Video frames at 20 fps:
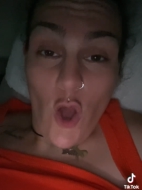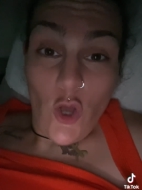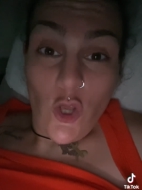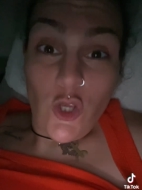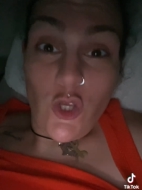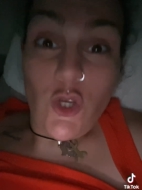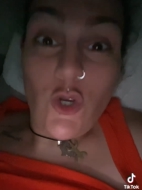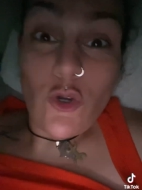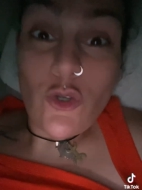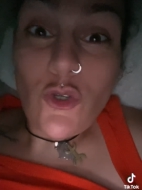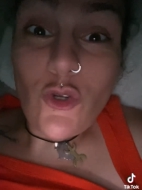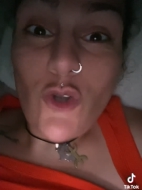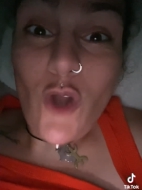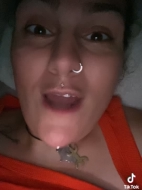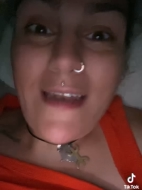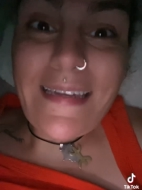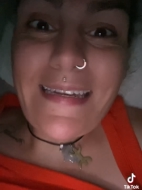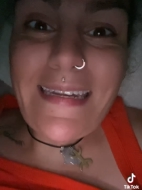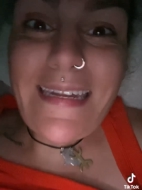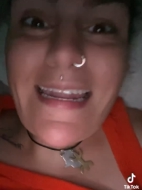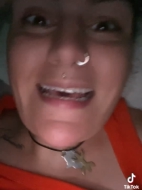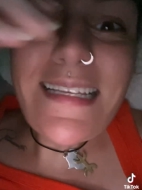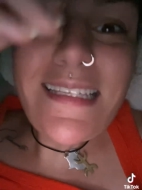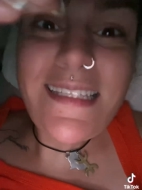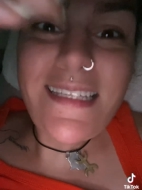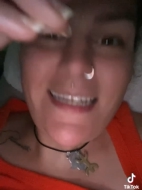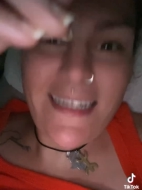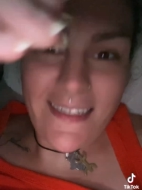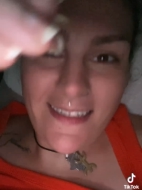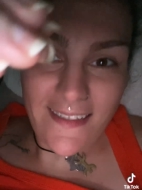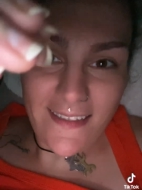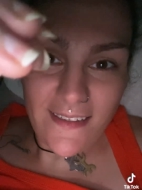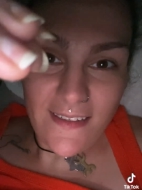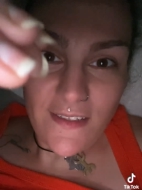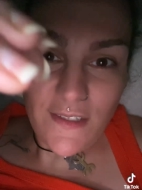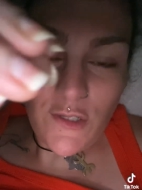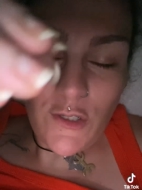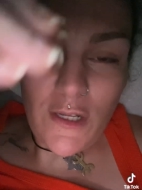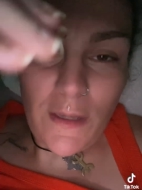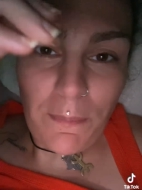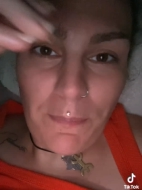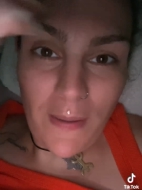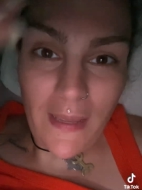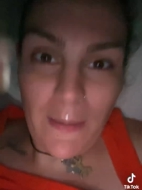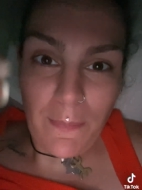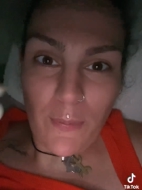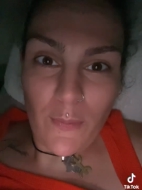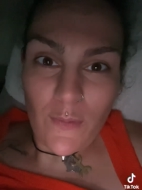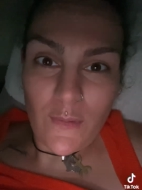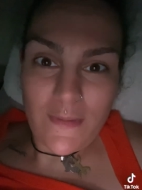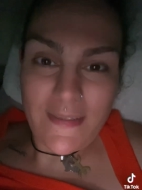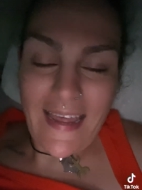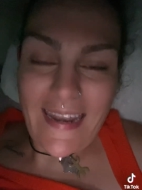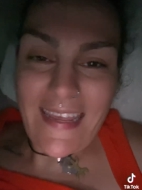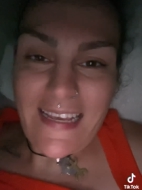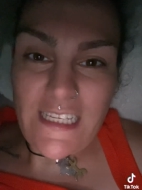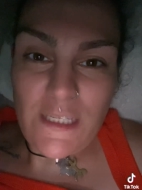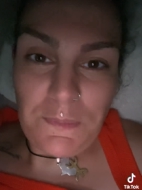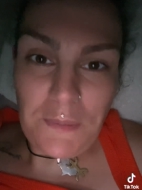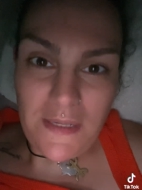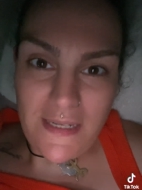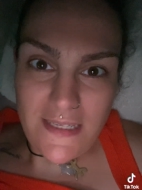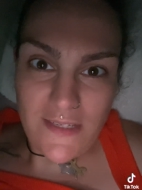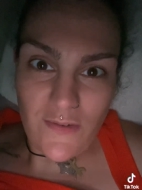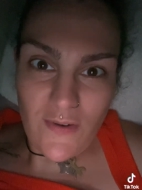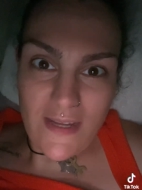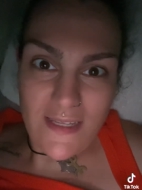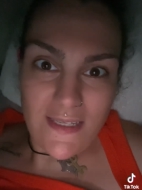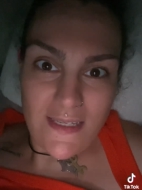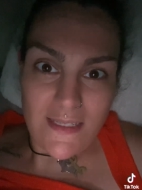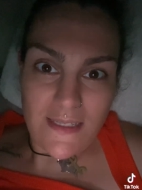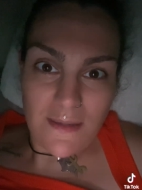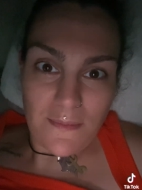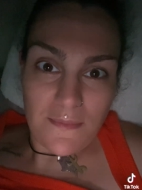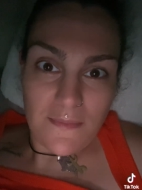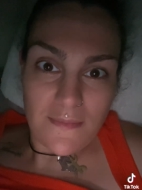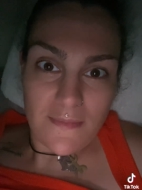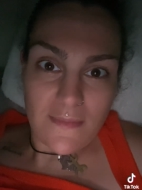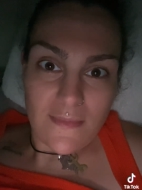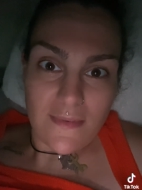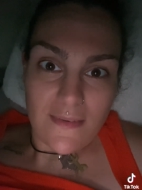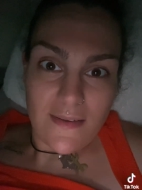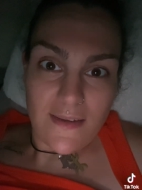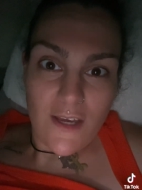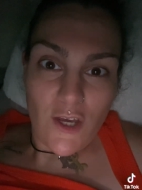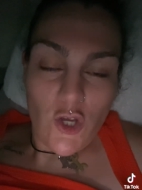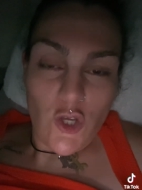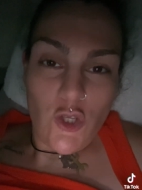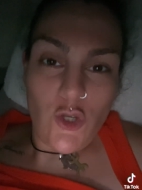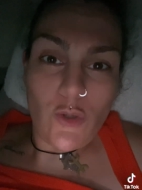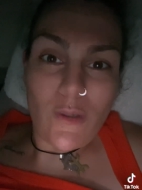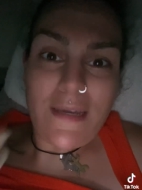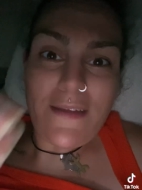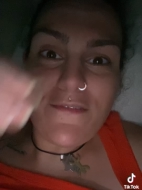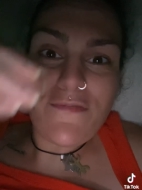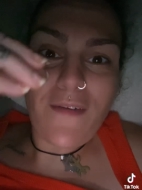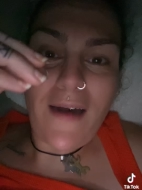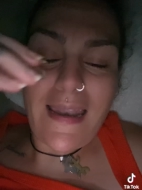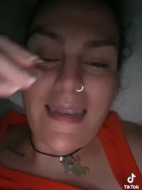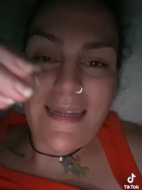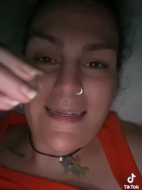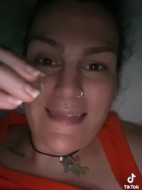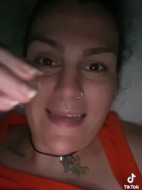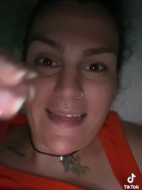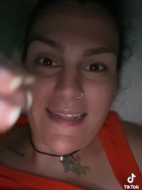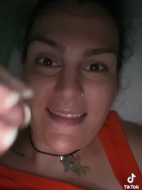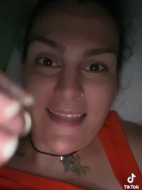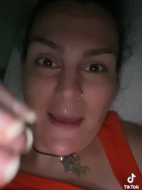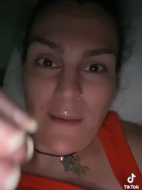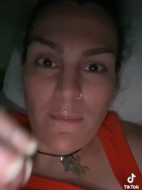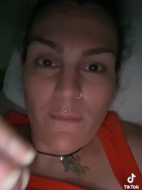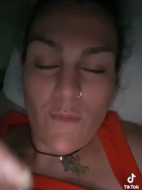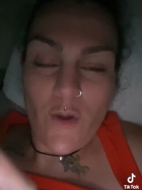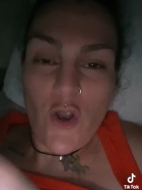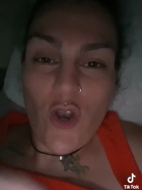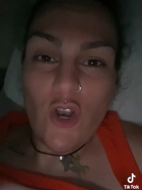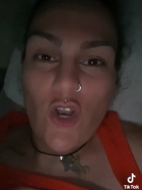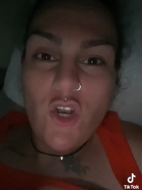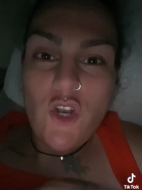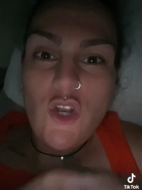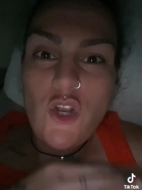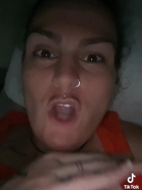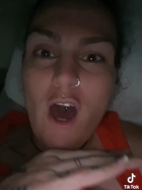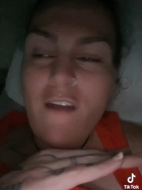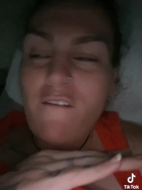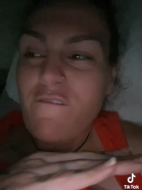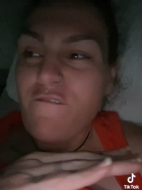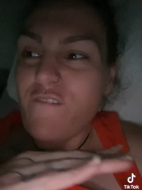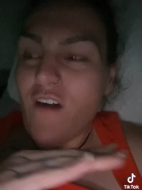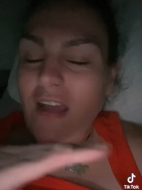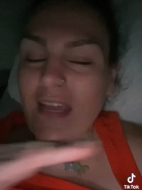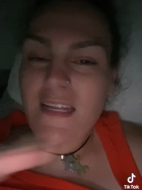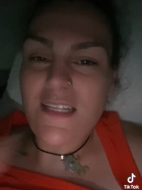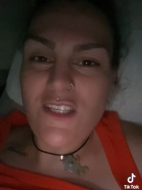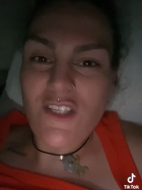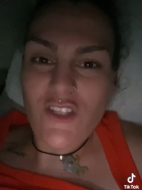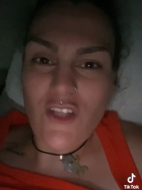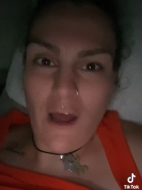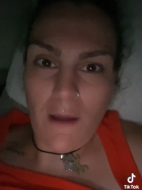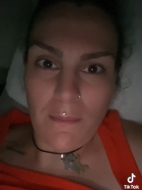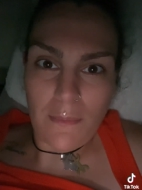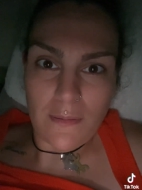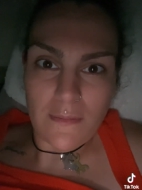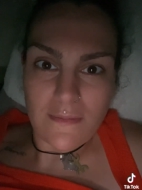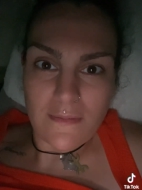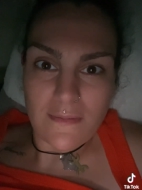You do not listen to the people that experience racism. You invalidate them non fucking stop.